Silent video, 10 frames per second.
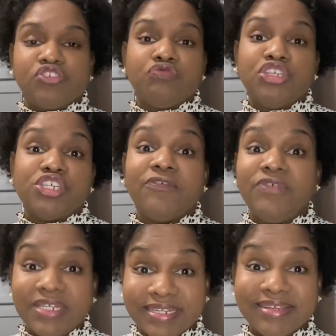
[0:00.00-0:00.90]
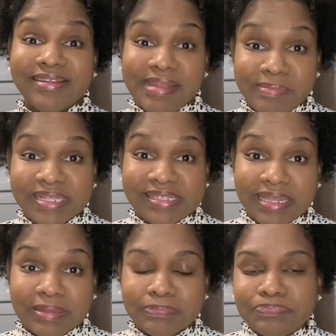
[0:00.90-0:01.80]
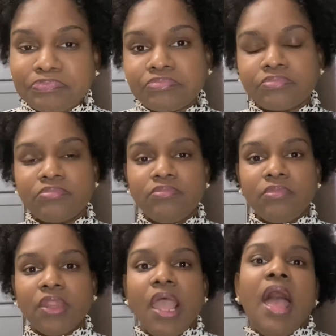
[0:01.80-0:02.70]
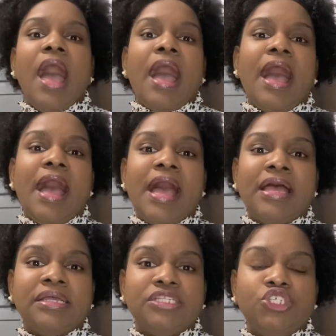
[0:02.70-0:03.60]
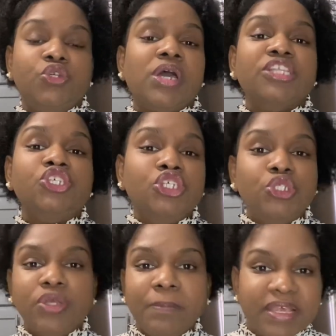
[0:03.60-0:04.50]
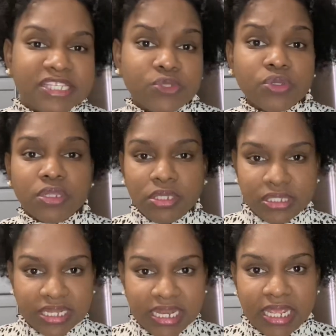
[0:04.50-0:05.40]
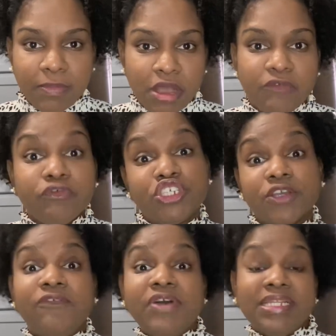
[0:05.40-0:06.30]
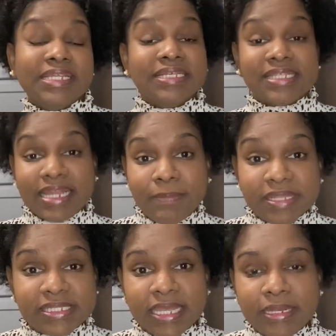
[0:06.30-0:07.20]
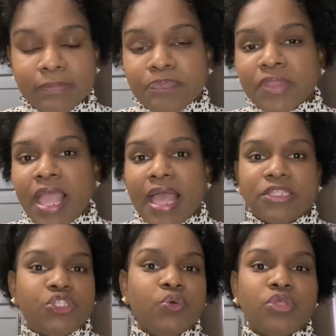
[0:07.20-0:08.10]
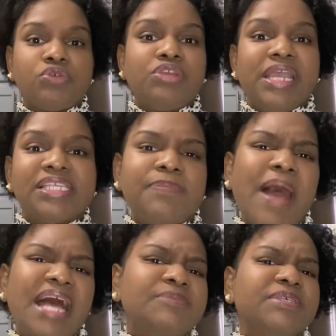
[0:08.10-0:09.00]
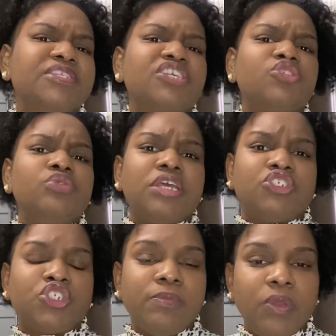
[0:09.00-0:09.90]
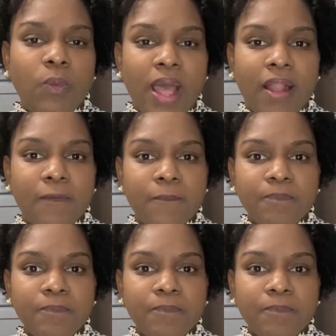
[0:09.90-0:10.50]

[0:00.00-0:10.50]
Risha Ferdinand Limited. And you continue doing business in the name of Risha Ferdinand Limited. 2 or 3 years pass, business is doing extremely well.